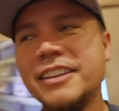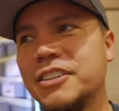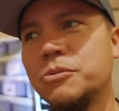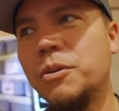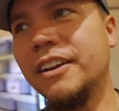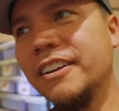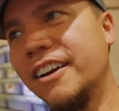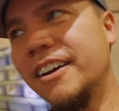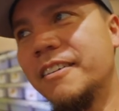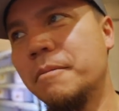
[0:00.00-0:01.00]
Guess what?
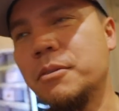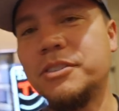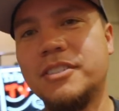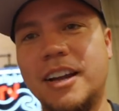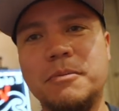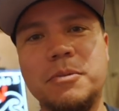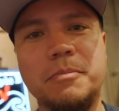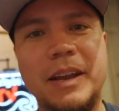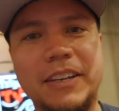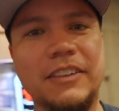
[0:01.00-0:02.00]
Uh, most of the time we're
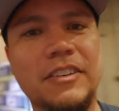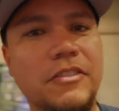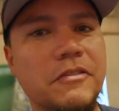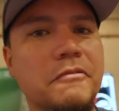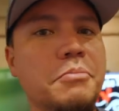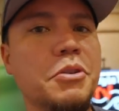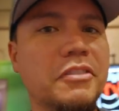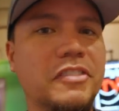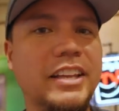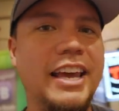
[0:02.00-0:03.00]
making
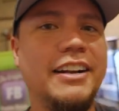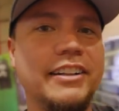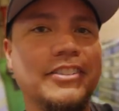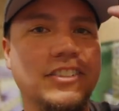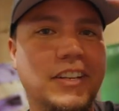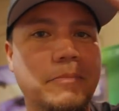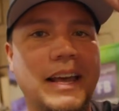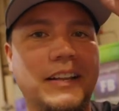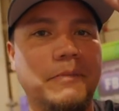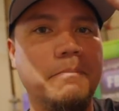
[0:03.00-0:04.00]
beautifully edited
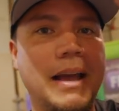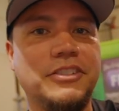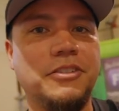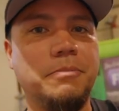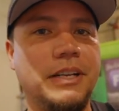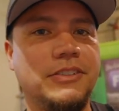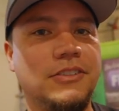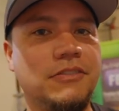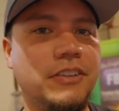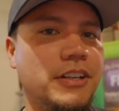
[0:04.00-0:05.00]
cinematic
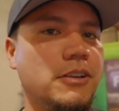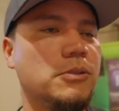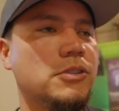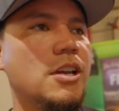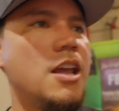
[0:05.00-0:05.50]
masterpieces of videos.